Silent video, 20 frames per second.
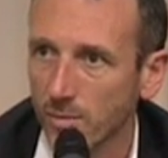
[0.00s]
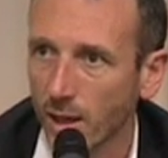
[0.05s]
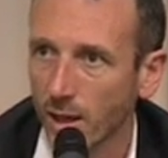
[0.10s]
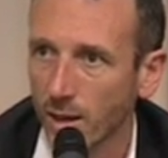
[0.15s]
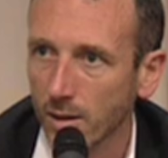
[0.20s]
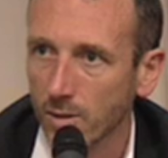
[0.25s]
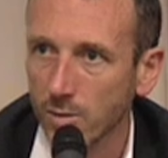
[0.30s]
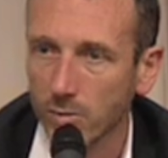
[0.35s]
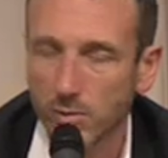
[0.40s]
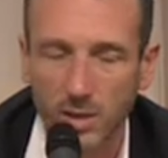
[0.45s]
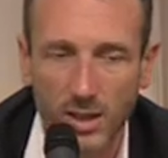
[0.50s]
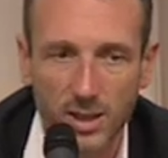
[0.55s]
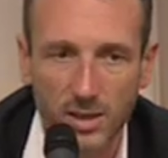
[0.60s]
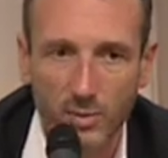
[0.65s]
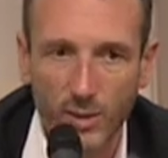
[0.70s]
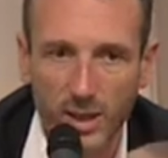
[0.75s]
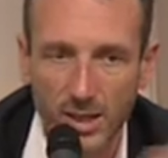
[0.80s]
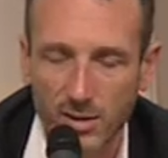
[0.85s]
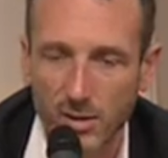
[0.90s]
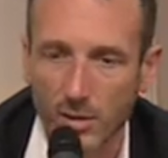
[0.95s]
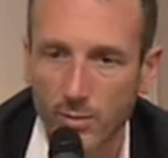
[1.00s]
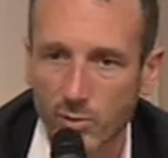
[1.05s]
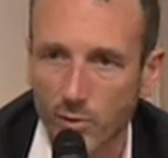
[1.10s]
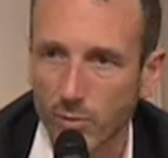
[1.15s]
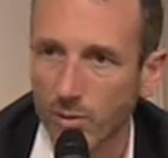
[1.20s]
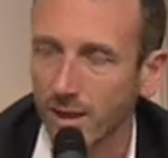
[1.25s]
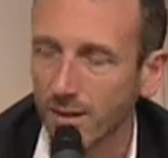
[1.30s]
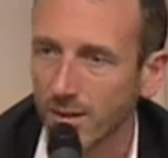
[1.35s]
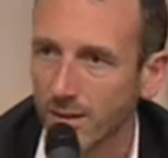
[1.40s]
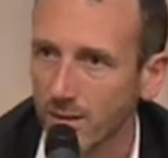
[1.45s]
You would expect them to
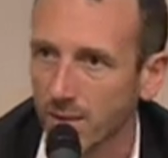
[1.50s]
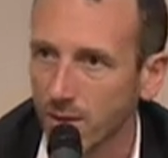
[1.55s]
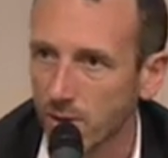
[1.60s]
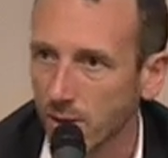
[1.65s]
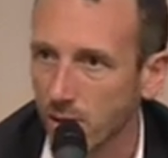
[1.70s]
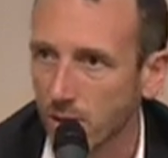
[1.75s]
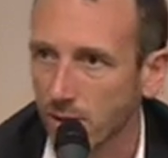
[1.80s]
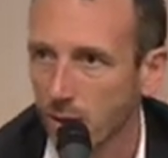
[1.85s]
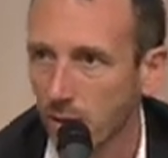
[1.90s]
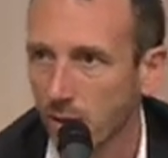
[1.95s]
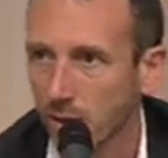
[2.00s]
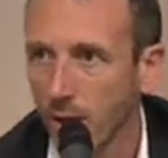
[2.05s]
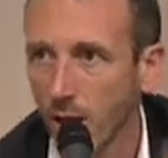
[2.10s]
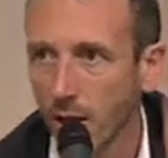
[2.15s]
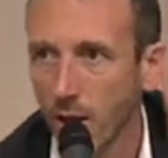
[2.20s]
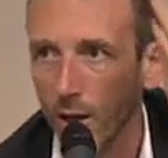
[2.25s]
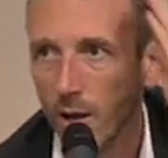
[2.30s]
make decisions on